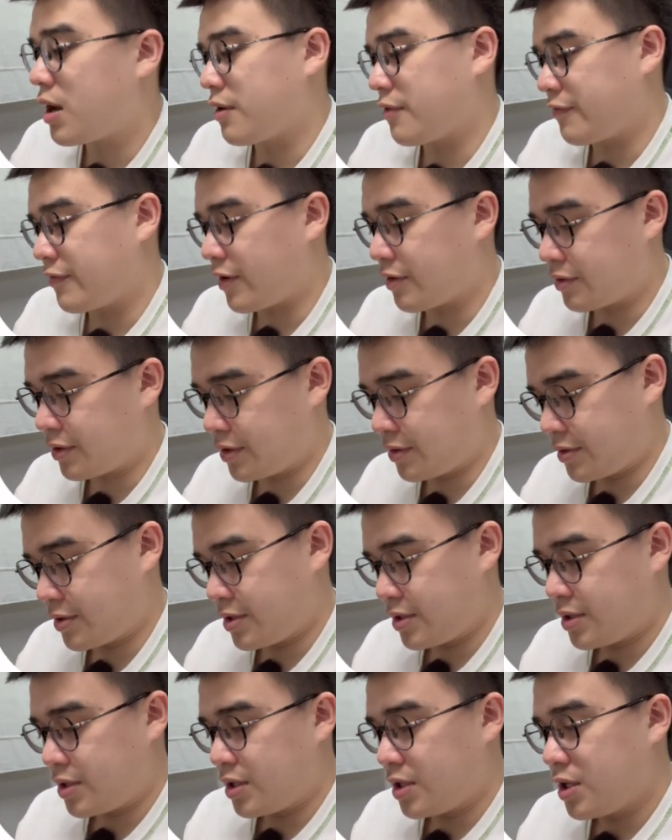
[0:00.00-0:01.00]
Found
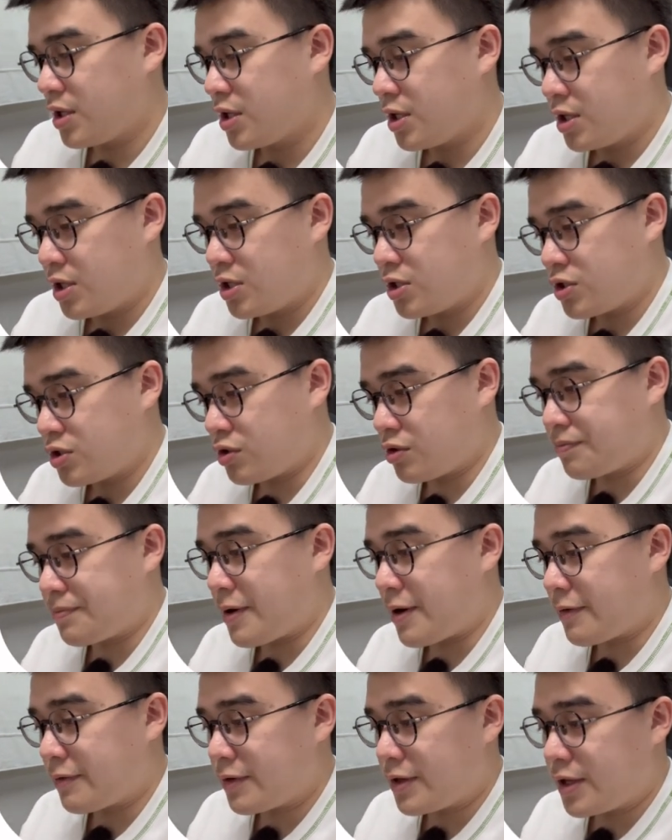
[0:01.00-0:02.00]
it. So
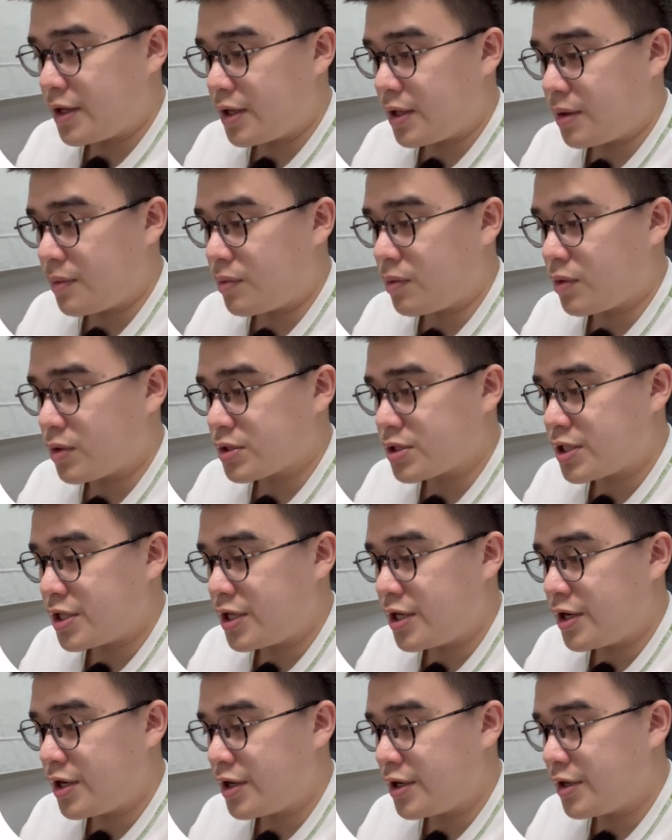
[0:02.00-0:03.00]
apparently it was
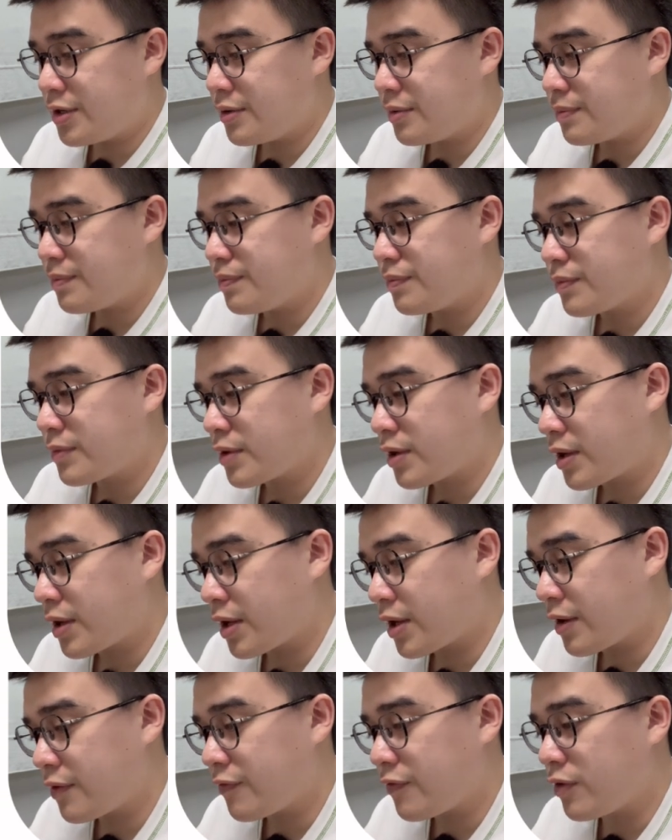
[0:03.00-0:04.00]
here.
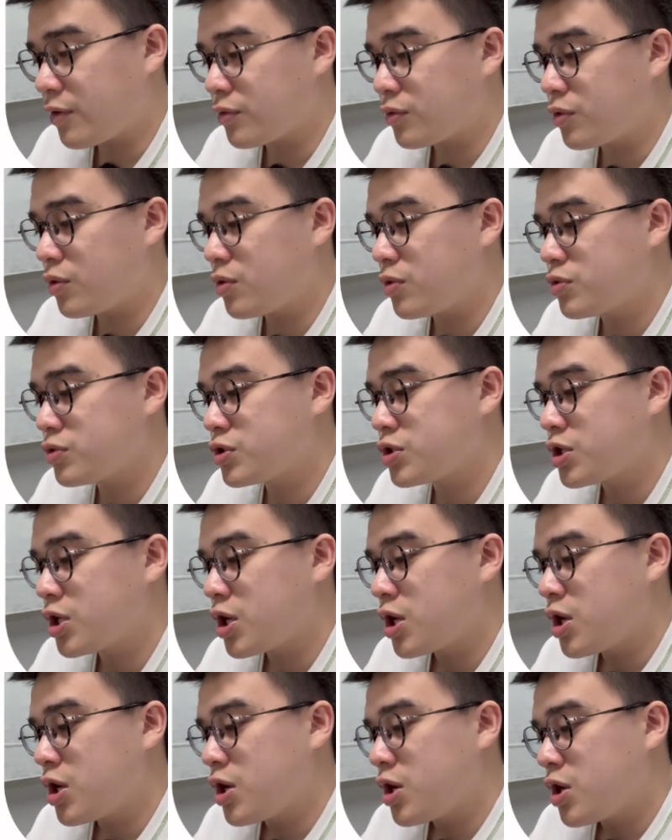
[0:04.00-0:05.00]
Okay, for those
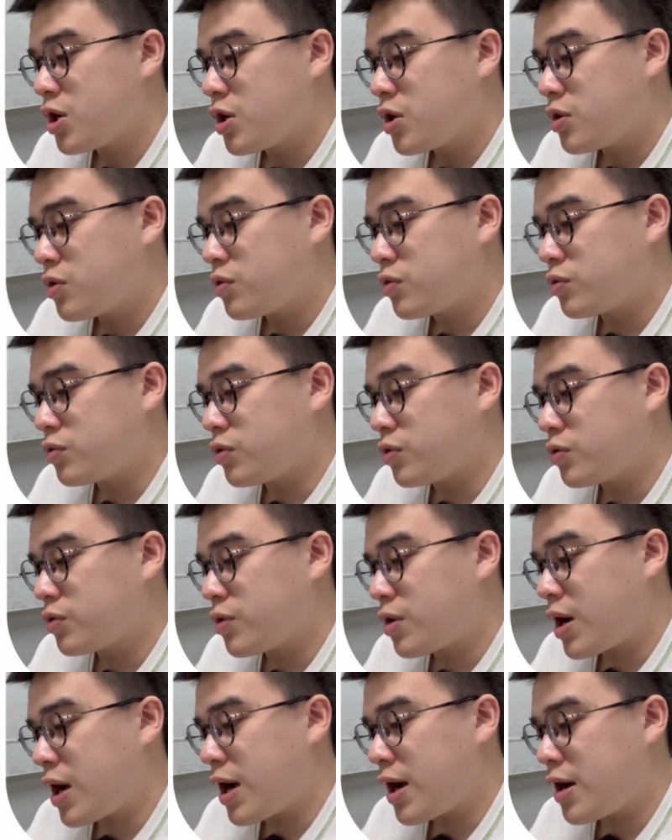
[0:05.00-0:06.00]
who don't
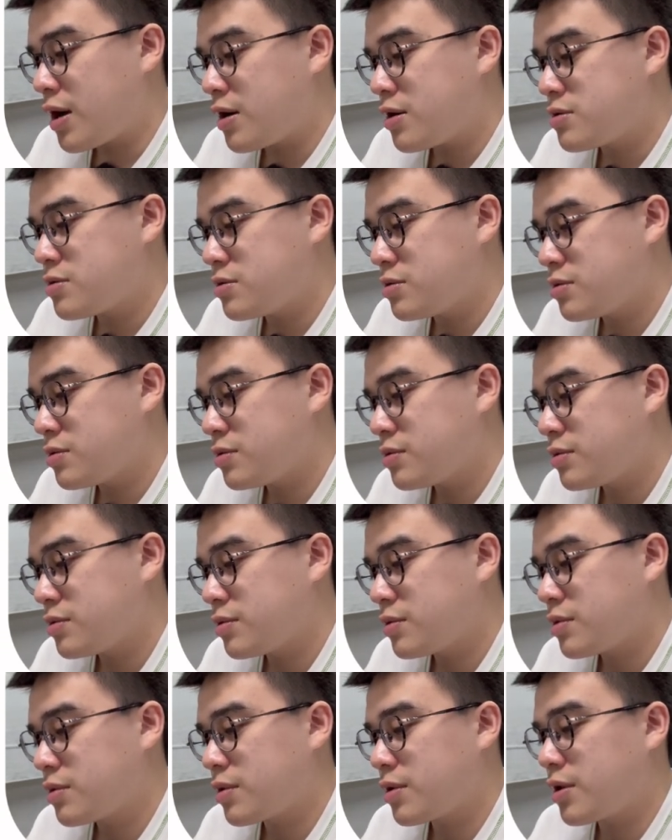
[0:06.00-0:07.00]
know how,
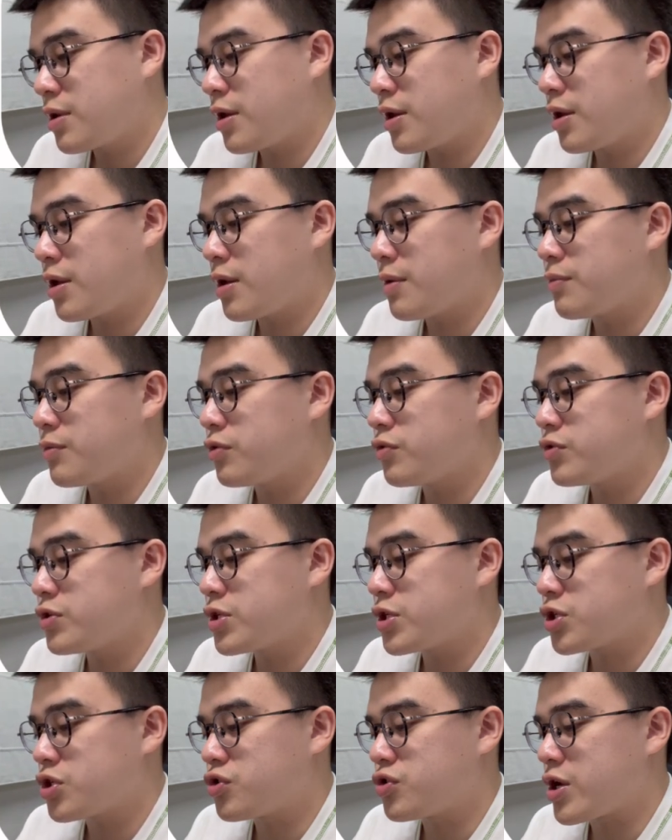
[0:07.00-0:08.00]
okay, I'm
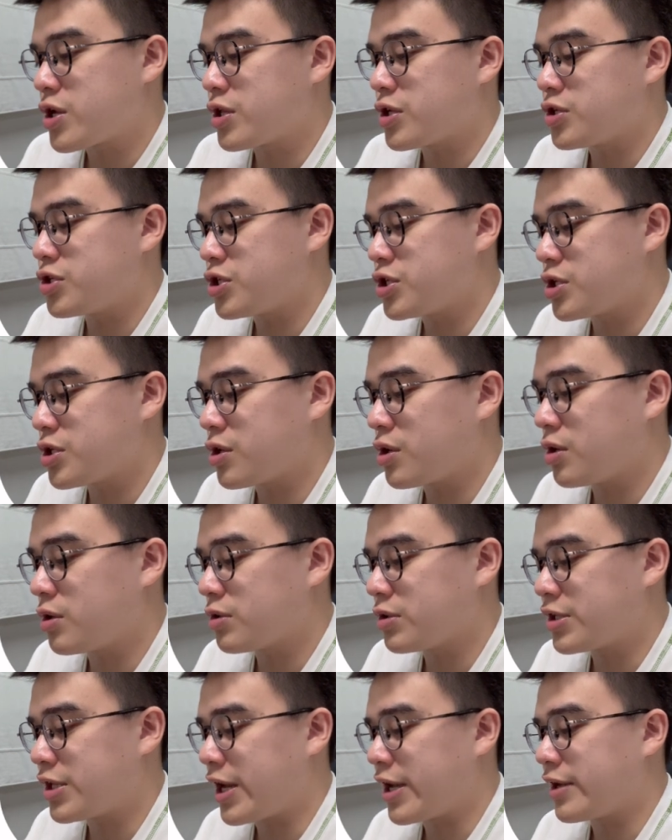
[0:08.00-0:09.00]
using a strategy
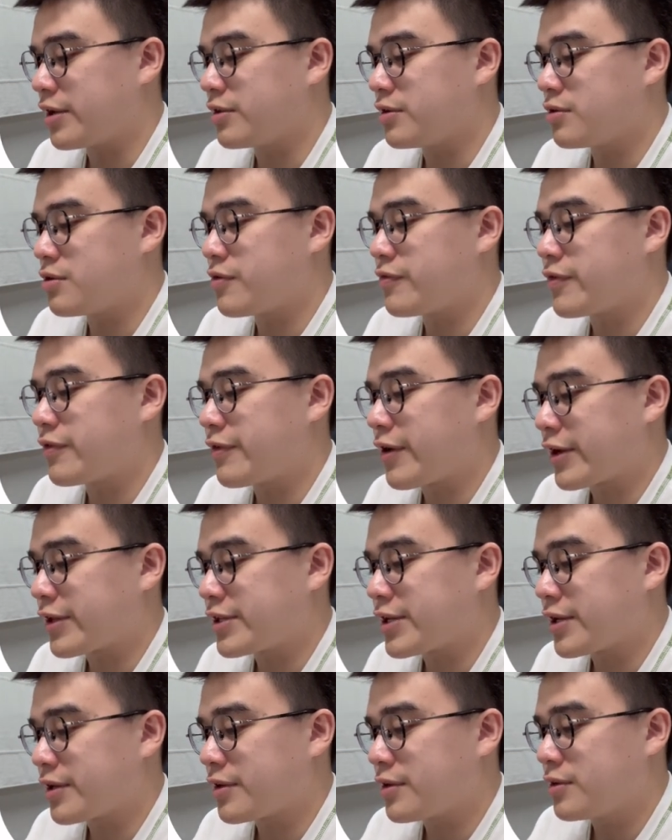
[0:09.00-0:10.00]
called diagonal of a
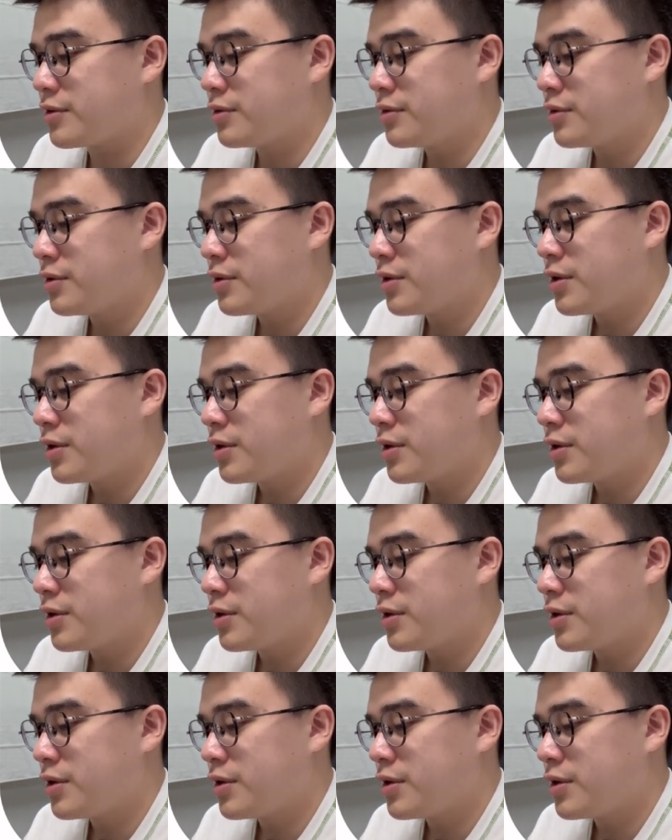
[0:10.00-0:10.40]
rectangle.